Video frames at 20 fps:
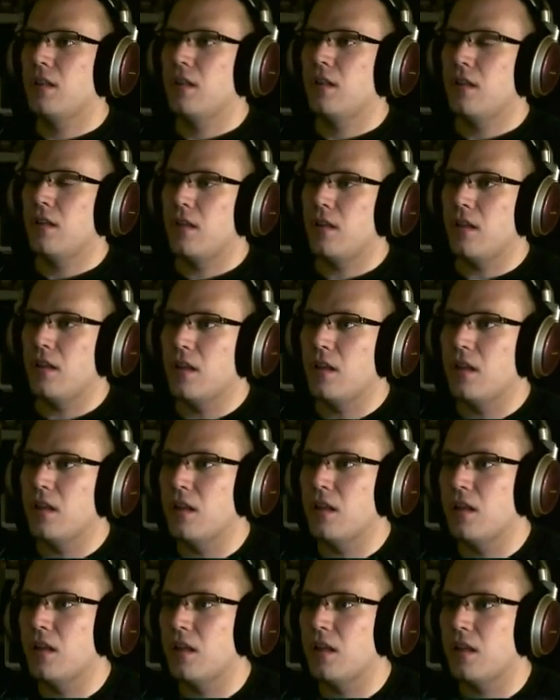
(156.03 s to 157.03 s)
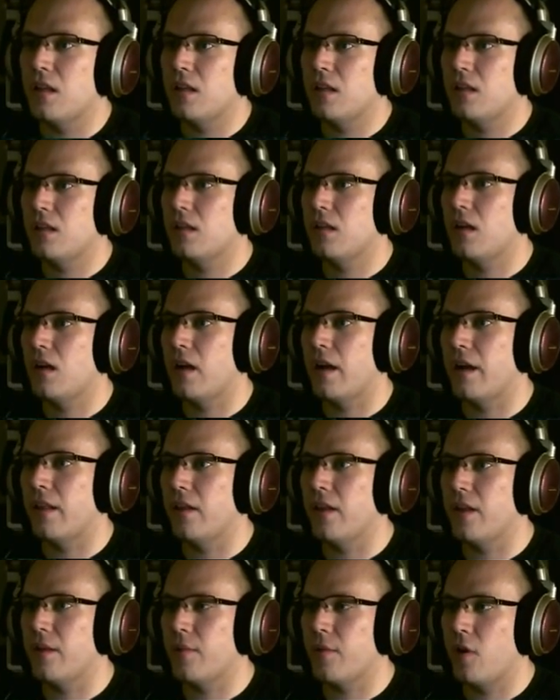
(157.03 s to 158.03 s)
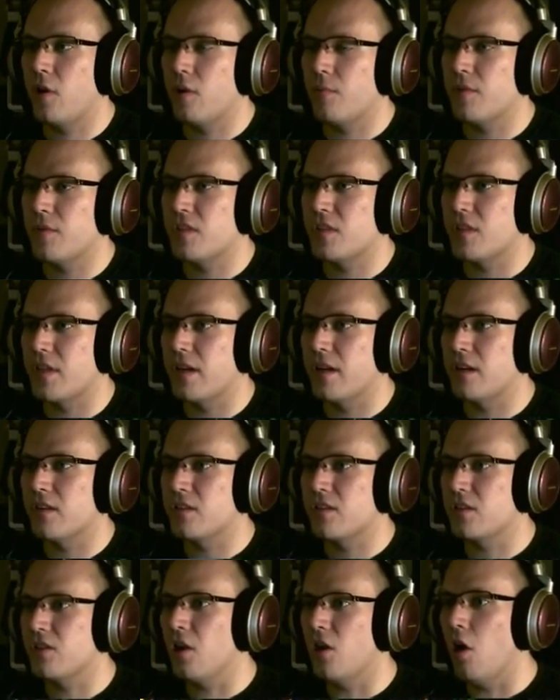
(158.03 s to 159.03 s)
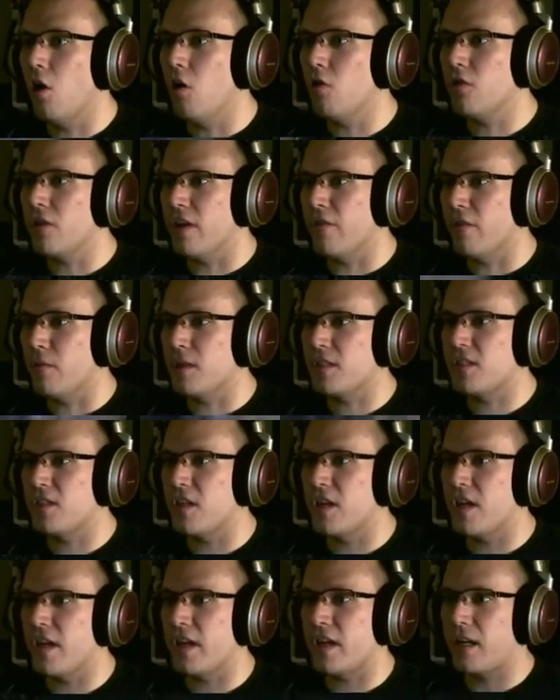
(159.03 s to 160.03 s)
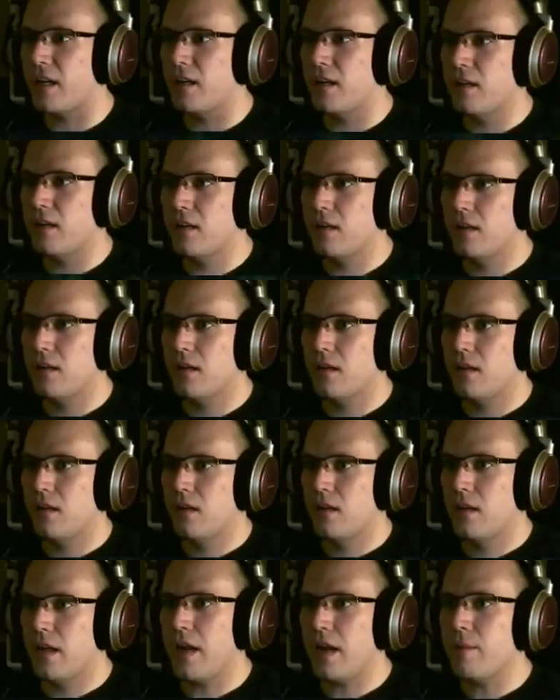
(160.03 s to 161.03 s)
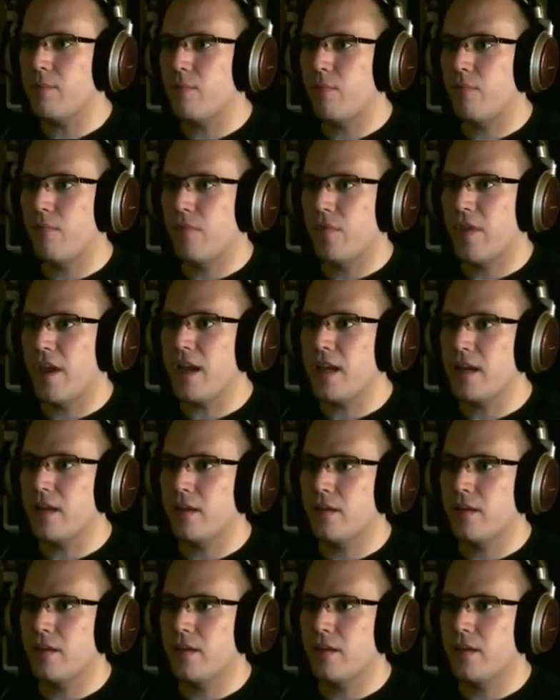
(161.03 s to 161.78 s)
Ugh. Alright, let him go up the stairs. Don't give him the stick! Hey, hey.